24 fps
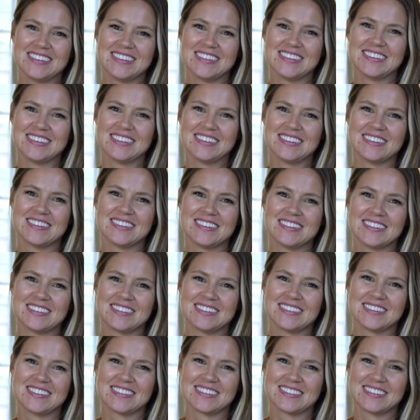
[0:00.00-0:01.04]

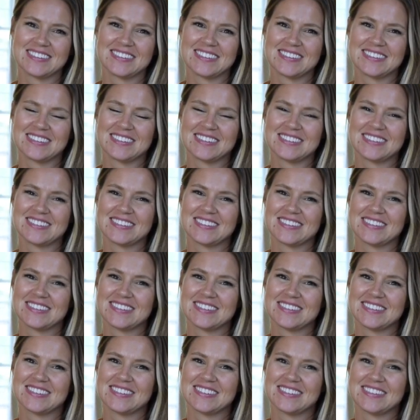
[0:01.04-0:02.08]

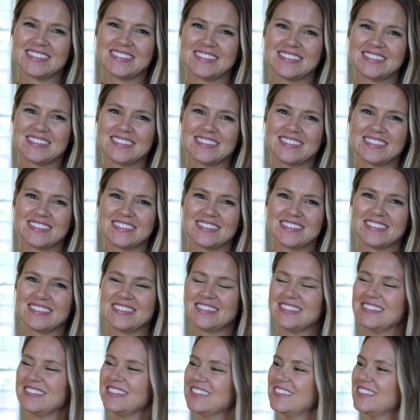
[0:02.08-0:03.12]

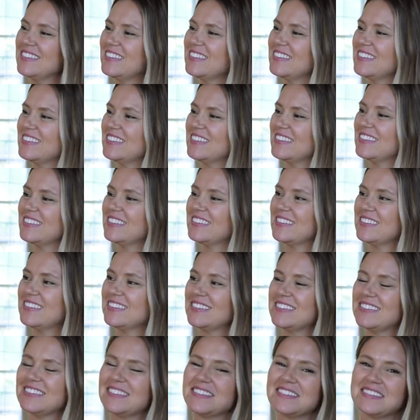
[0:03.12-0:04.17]

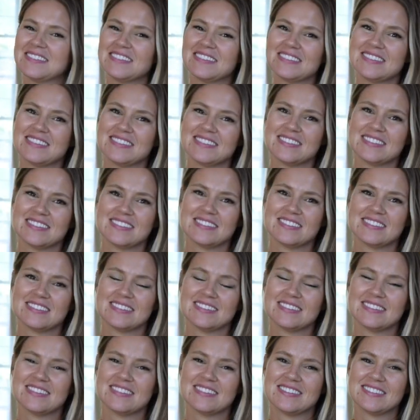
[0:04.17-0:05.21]

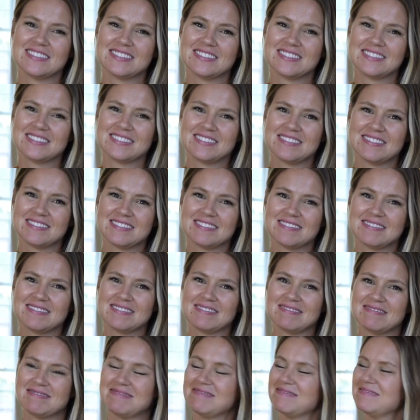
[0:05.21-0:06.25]

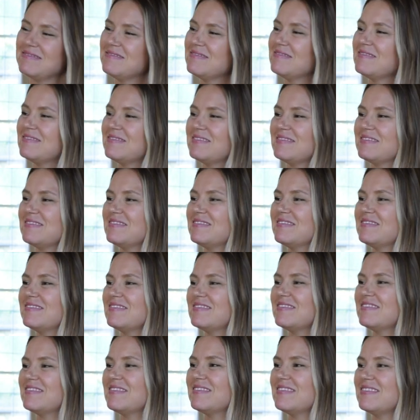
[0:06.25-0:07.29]

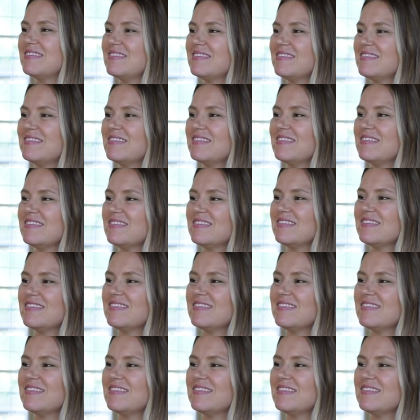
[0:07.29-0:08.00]
The person shown says nothing.